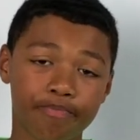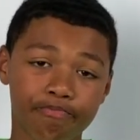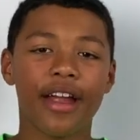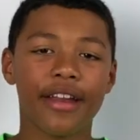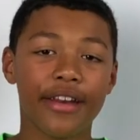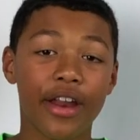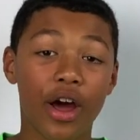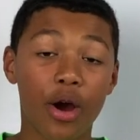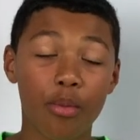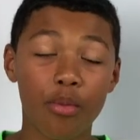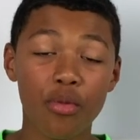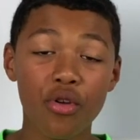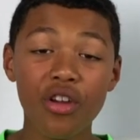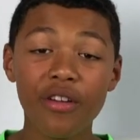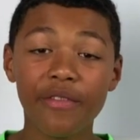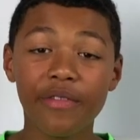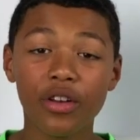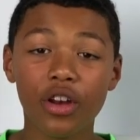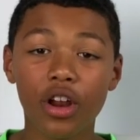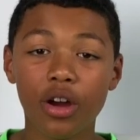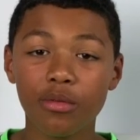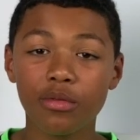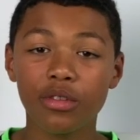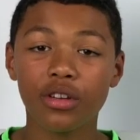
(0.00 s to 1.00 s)
Now moving
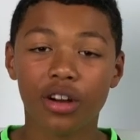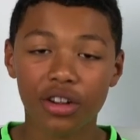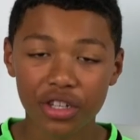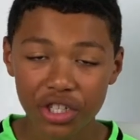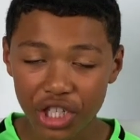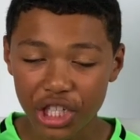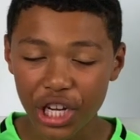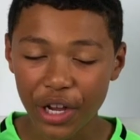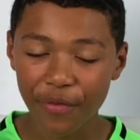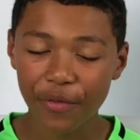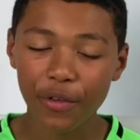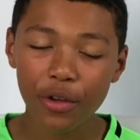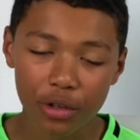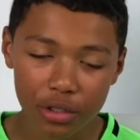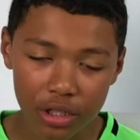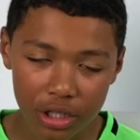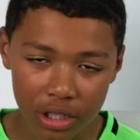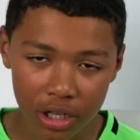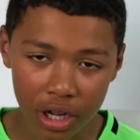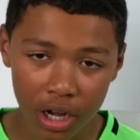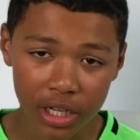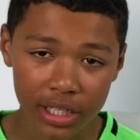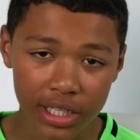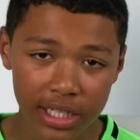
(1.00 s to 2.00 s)
on, we've got Sheffield
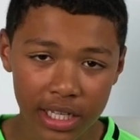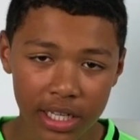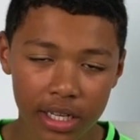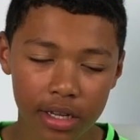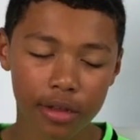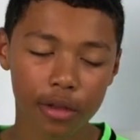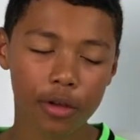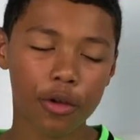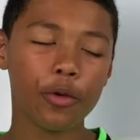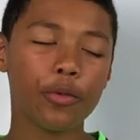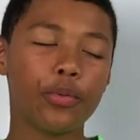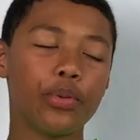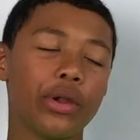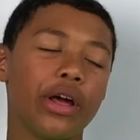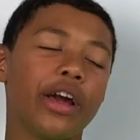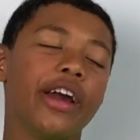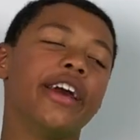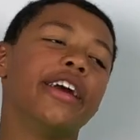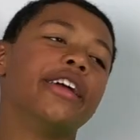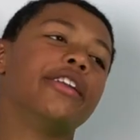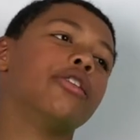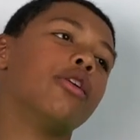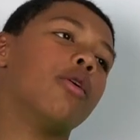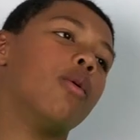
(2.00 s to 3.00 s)
United, who
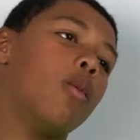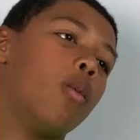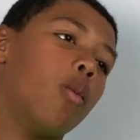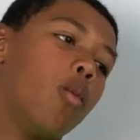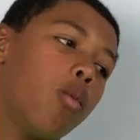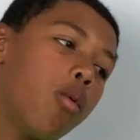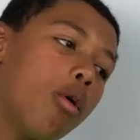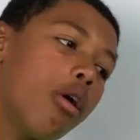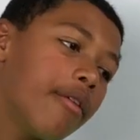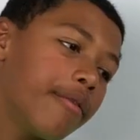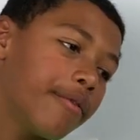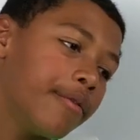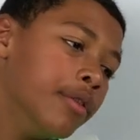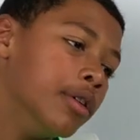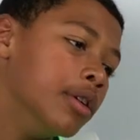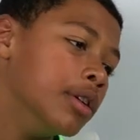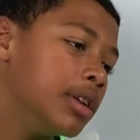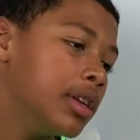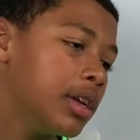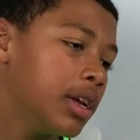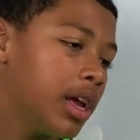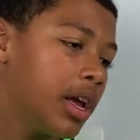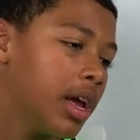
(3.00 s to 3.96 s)
played Watford.